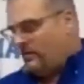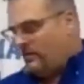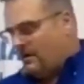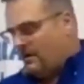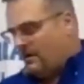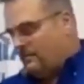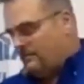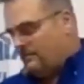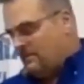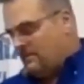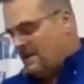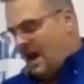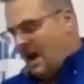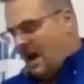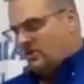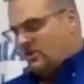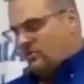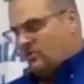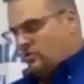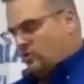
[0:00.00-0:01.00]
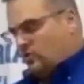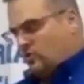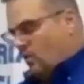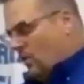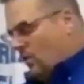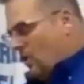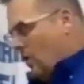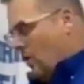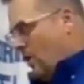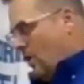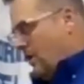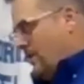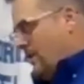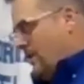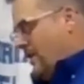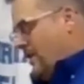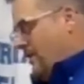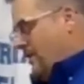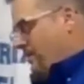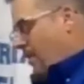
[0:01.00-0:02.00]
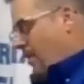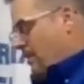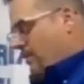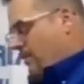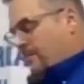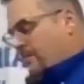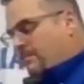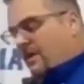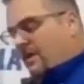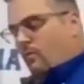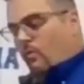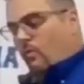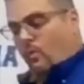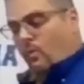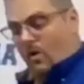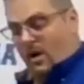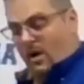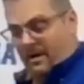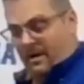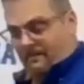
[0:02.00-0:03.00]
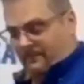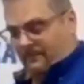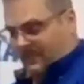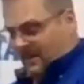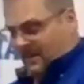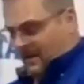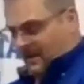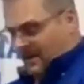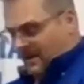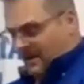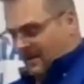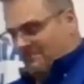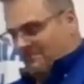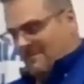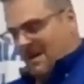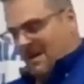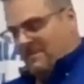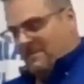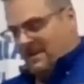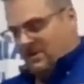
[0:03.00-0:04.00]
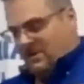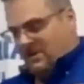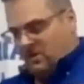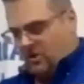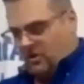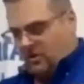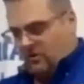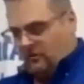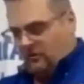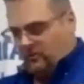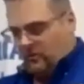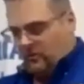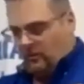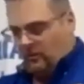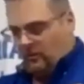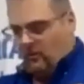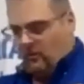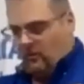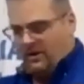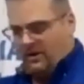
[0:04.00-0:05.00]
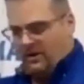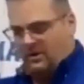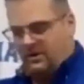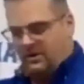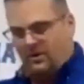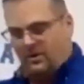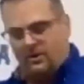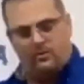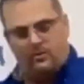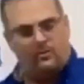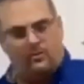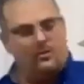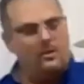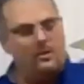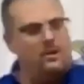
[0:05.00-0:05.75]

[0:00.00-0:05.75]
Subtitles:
the national scorecard, probably be a 1, maybe a 2, a 1 to 2.